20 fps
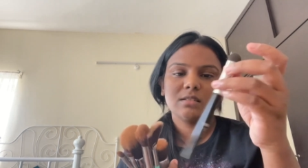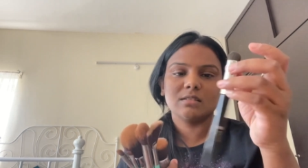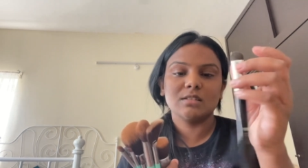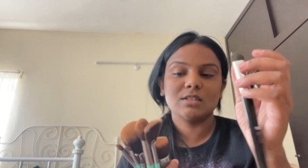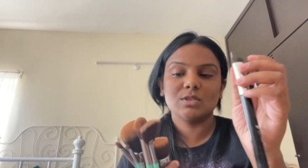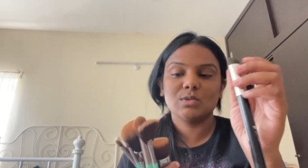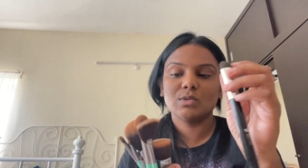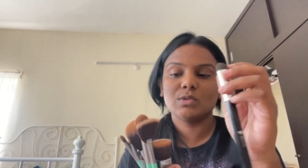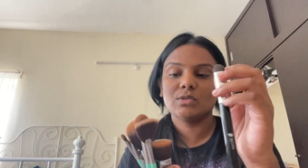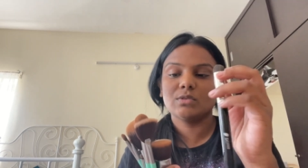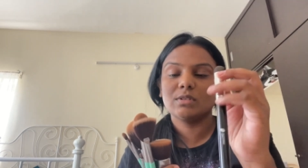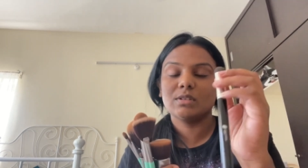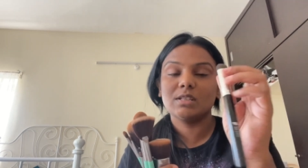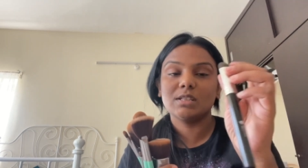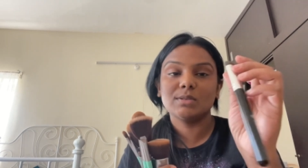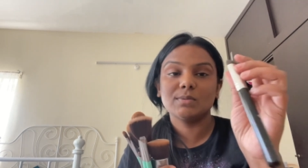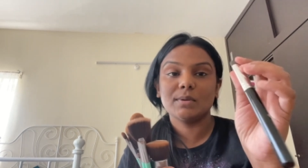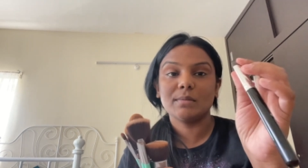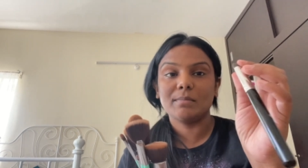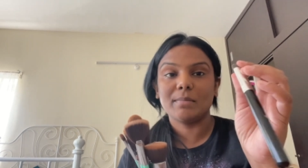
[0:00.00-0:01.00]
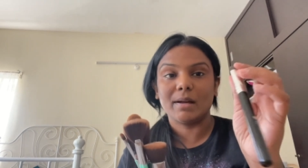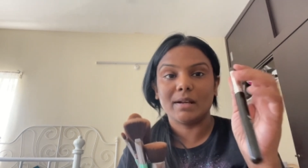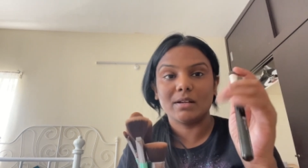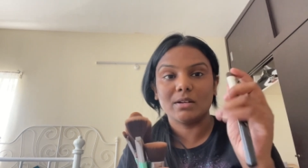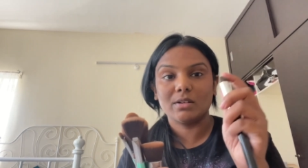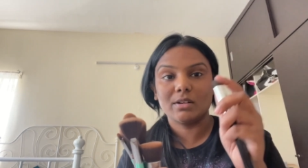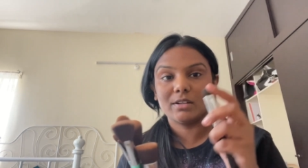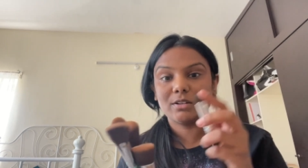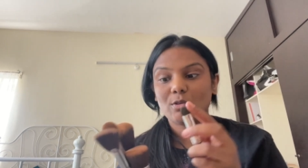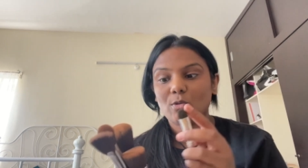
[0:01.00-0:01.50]
These were
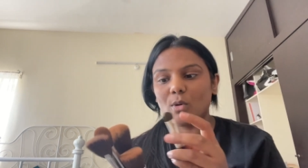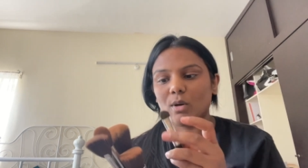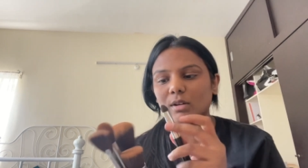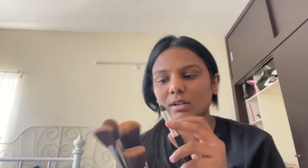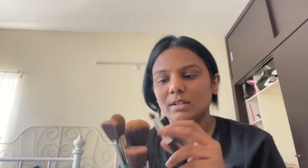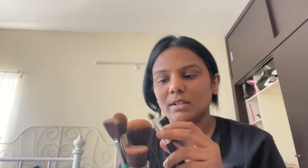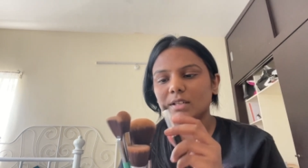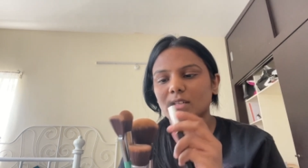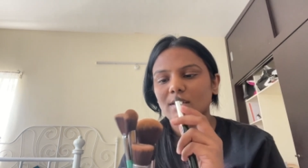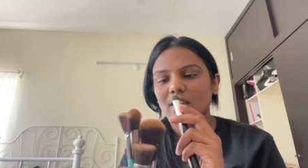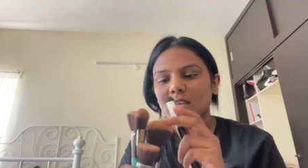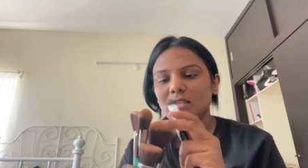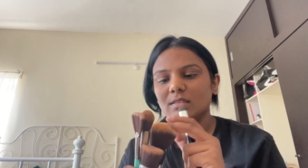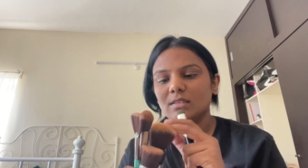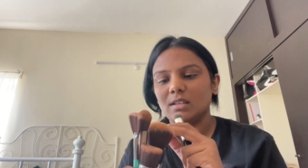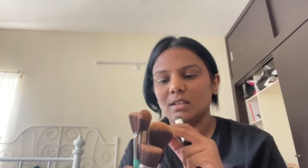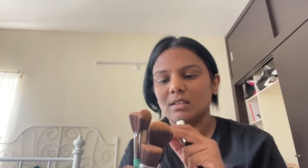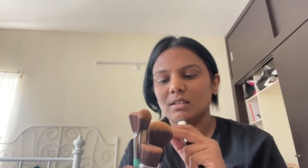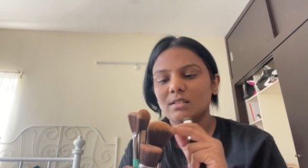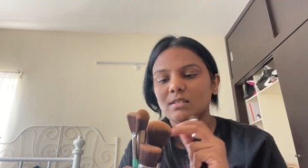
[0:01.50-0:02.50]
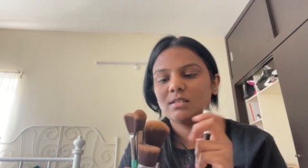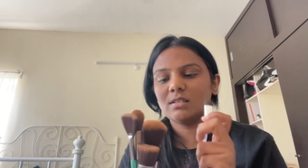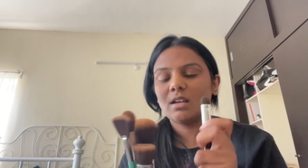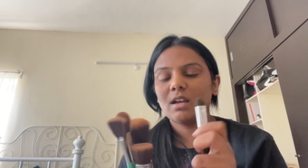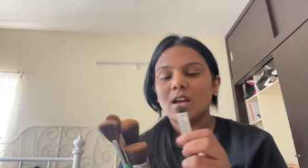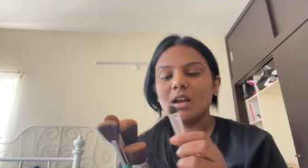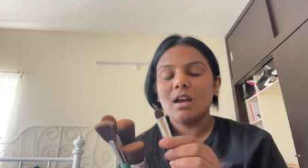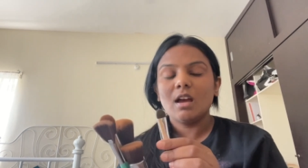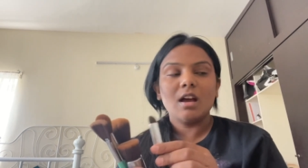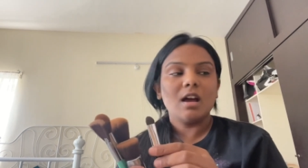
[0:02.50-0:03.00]
better in quality than these,
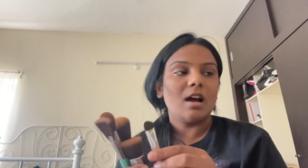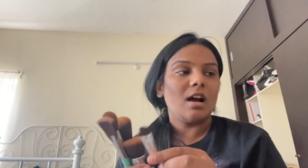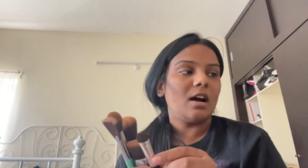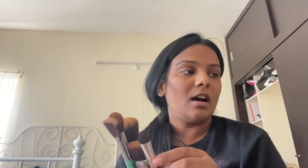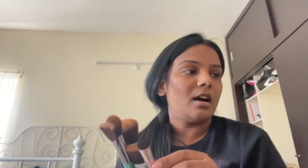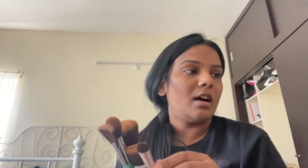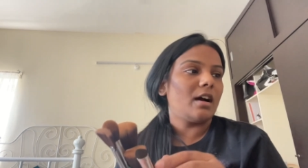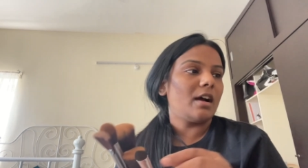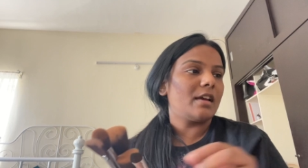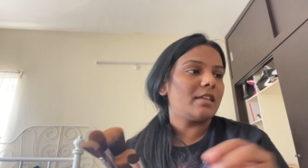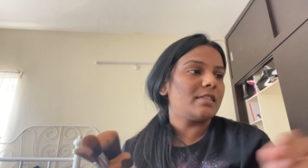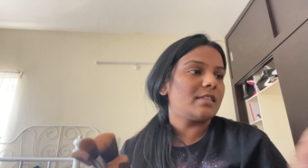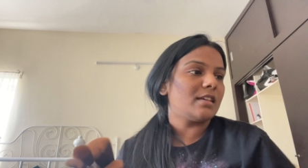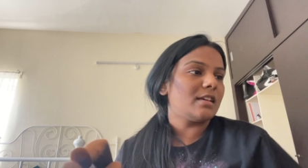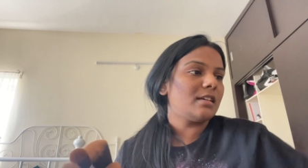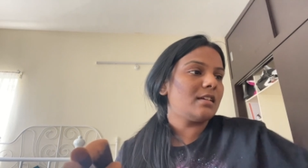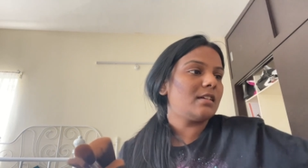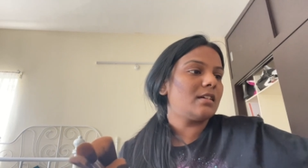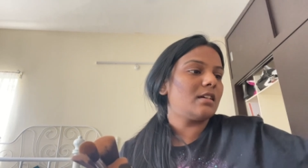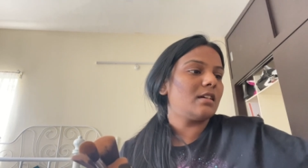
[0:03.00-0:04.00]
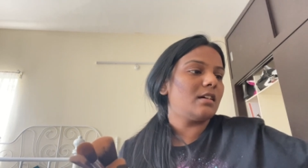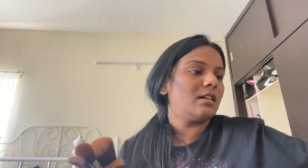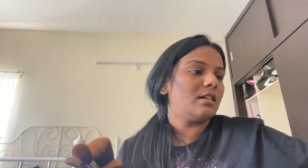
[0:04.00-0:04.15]
I think.